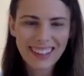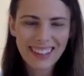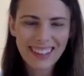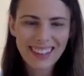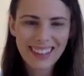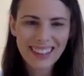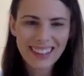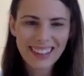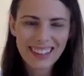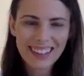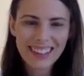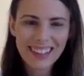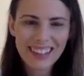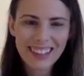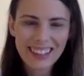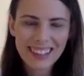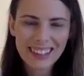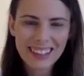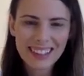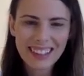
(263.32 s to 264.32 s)

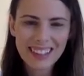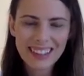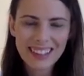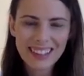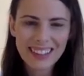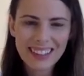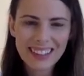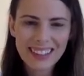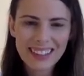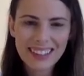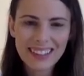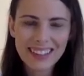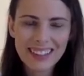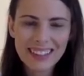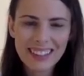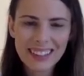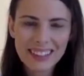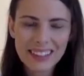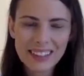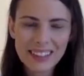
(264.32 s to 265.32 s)

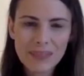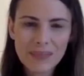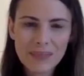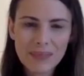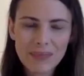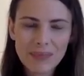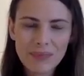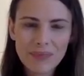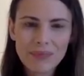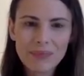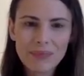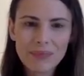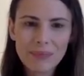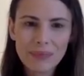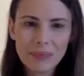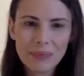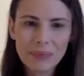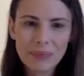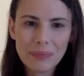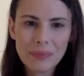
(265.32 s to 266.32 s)

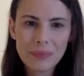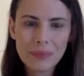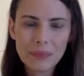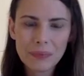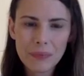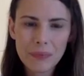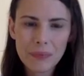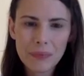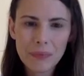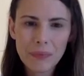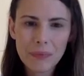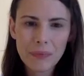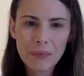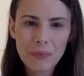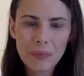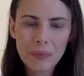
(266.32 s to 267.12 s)
(not speaking)